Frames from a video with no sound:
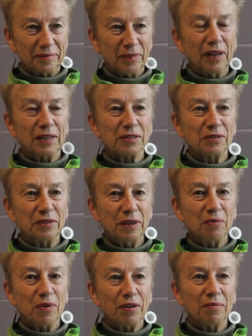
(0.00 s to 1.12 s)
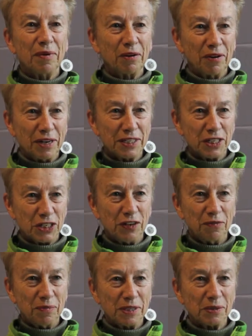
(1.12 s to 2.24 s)
Well, certainly one of my greatest
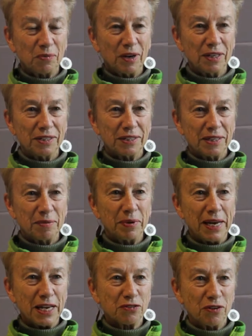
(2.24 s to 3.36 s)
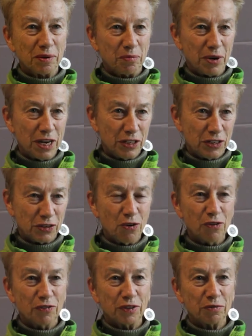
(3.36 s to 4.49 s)
achievements was the pedestrian bridge
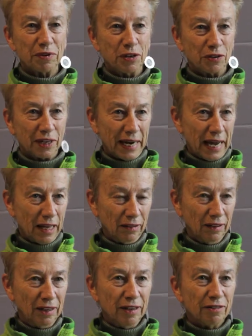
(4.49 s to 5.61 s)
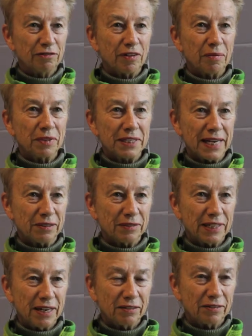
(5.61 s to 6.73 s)
over the Rideau Canal from the
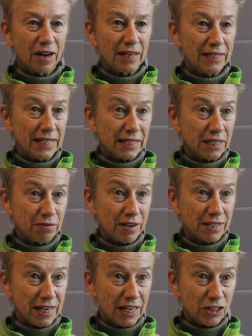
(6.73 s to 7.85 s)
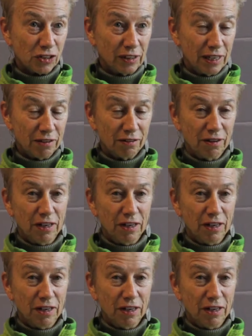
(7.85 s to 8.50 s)
downtown high-density residential here